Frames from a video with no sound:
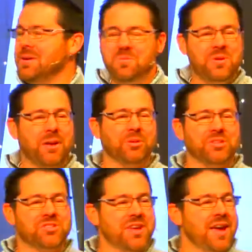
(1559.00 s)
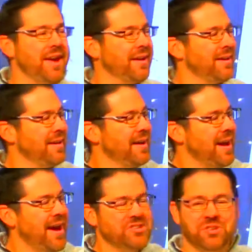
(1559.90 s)
be able to say,
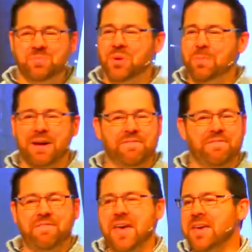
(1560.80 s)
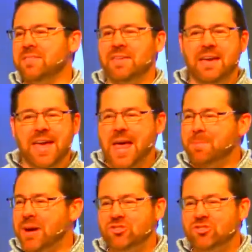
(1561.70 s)
I should put my faith and my